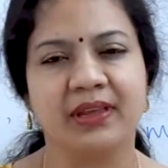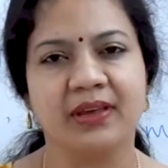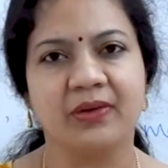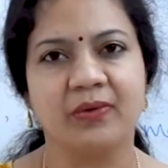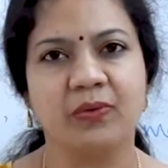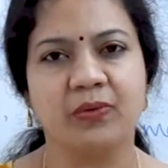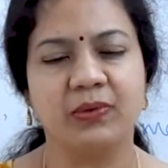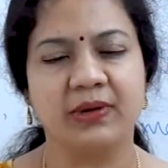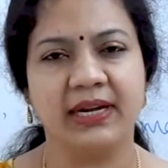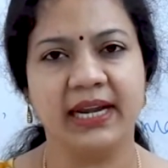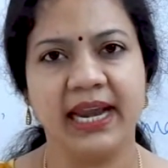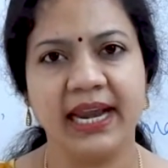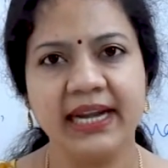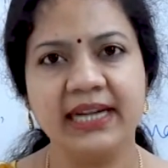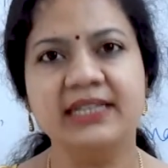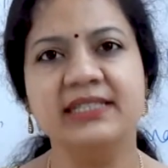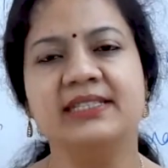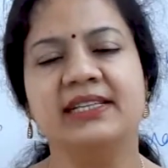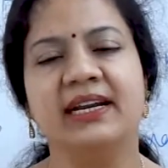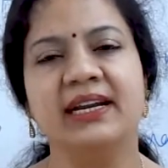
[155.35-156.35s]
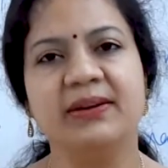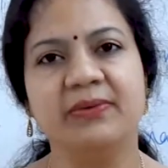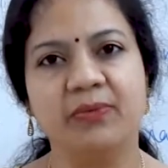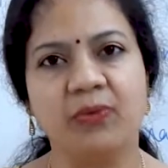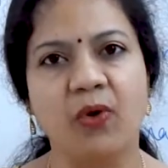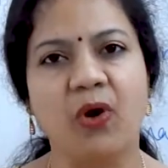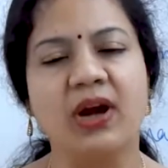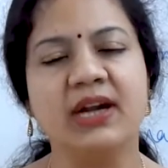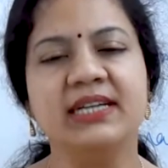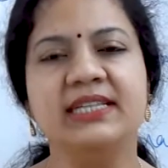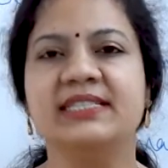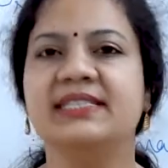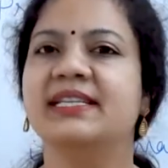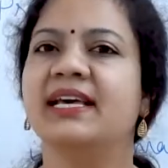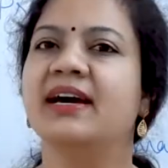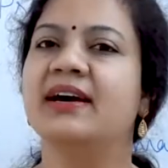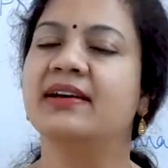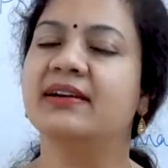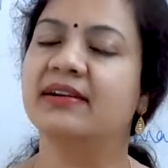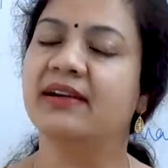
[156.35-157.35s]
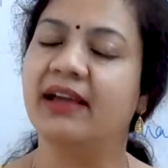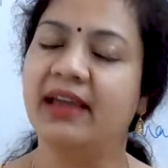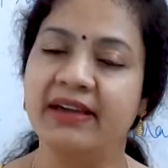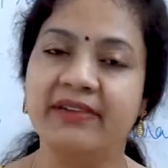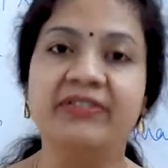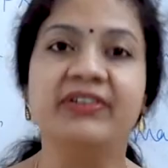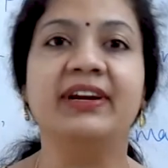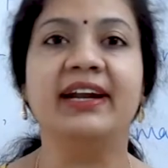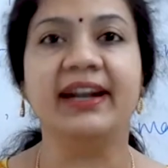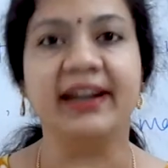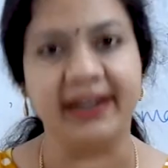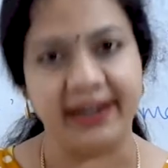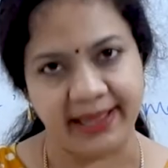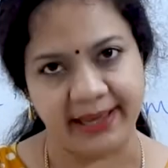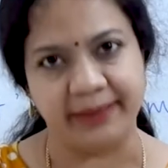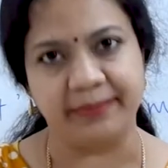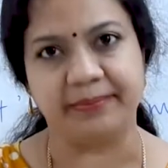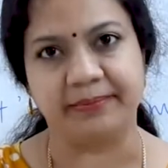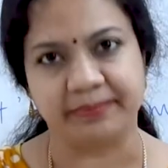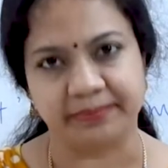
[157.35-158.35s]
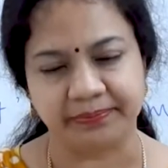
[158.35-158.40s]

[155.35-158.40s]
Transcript: needs and wants, they are ever ending.